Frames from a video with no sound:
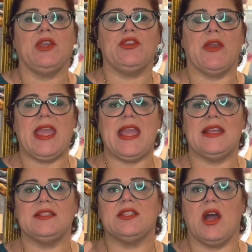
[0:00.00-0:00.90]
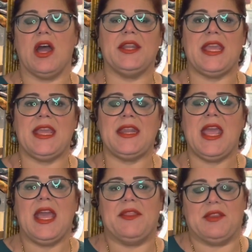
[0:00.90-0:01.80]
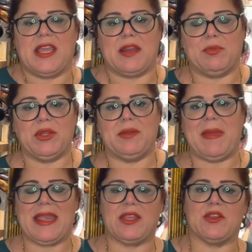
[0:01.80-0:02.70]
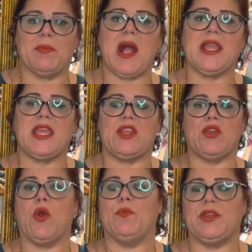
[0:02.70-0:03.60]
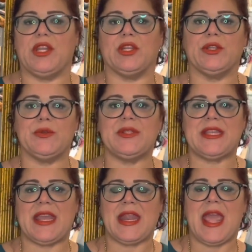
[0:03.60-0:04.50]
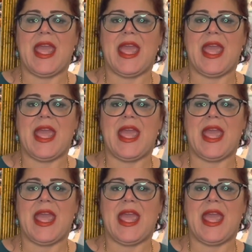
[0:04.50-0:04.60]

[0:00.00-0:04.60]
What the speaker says: your hands on it and then you got to put it back in your pocket and you hope you didn't lose it.